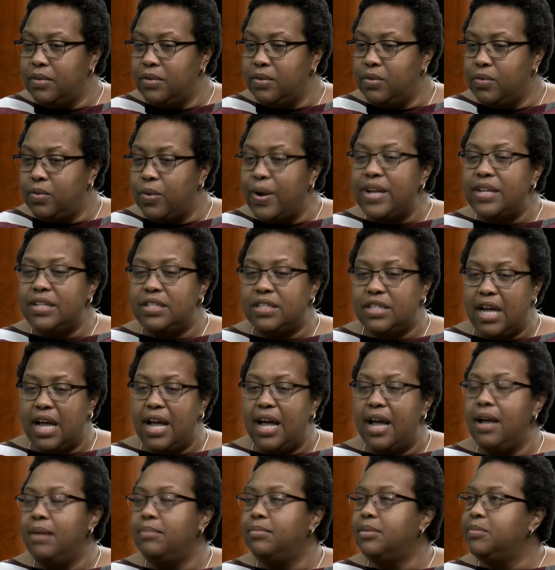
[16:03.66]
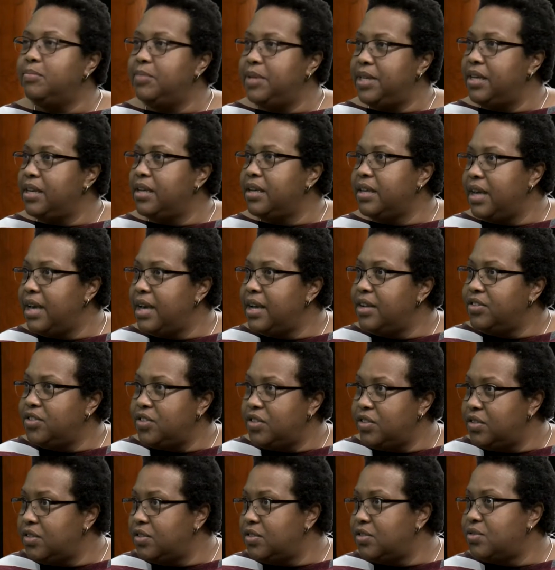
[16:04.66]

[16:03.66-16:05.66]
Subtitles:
great time to be engaged in the